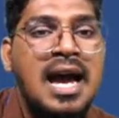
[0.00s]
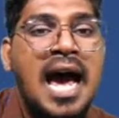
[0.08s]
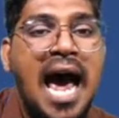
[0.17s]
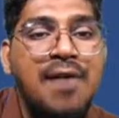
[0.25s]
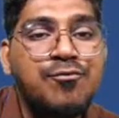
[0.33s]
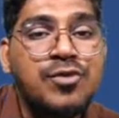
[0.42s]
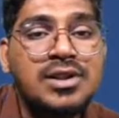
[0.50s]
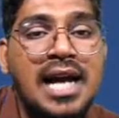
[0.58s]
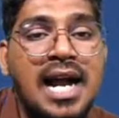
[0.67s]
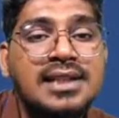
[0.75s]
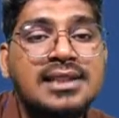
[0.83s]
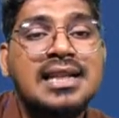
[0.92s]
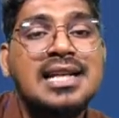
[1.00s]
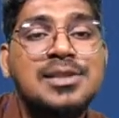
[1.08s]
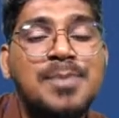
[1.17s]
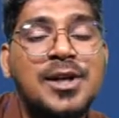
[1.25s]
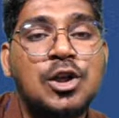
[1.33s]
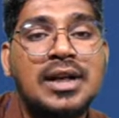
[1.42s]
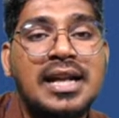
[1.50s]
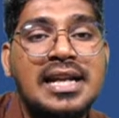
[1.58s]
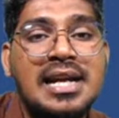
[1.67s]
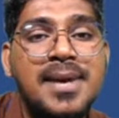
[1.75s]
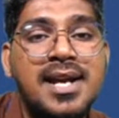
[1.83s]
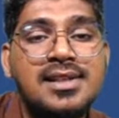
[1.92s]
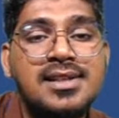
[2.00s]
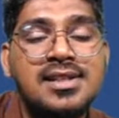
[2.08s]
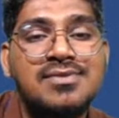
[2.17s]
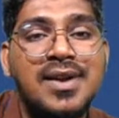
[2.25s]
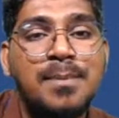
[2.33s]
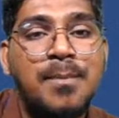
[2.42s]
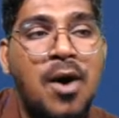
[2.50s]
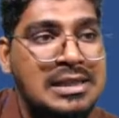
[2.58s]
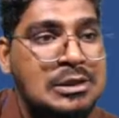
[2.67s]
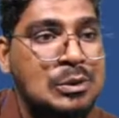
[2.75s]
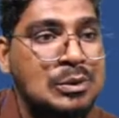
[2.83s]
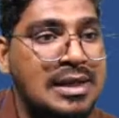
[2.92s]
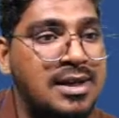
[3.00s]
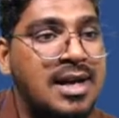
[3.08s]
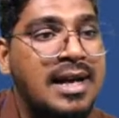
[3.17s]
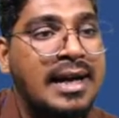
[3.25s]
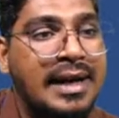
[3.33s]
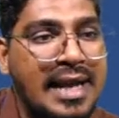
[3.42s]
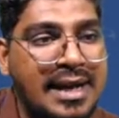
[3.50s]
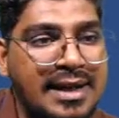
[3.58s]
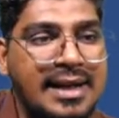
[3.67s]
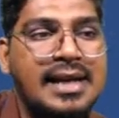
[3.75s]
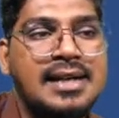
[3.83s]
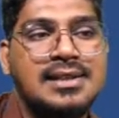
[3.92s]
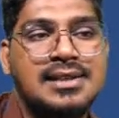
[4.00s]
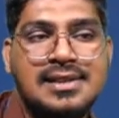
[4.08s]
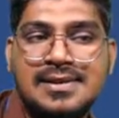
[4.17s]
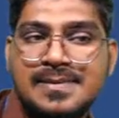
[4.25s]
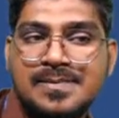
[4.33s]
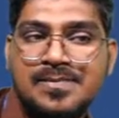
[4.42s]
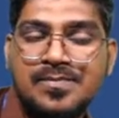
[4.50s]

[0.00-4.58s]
after that this particular images will pass to the hidden layers.